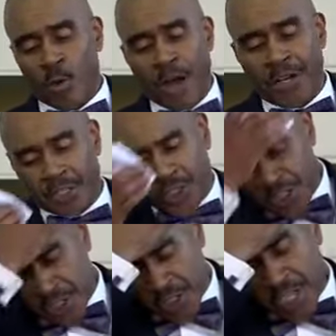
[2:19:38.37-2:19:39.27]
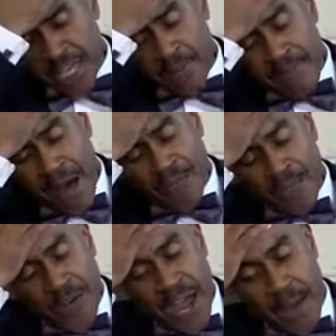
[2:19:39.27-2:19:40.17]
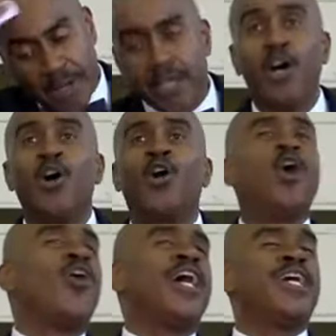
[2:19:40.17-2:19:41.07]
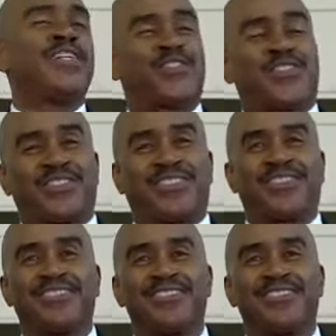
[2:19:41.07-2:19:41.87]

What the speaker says: What did Jesus say about the family? Who is?